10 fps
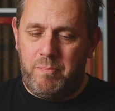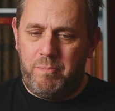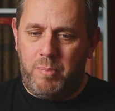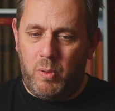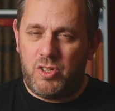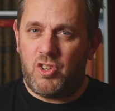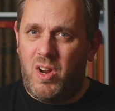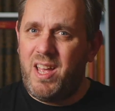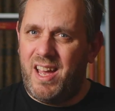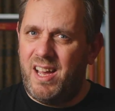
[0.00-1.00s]
portray
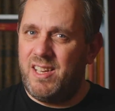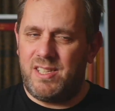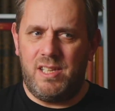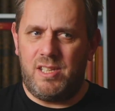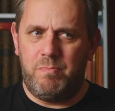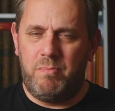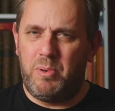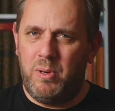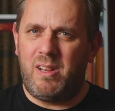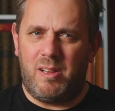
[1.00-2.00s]
it as this brutal,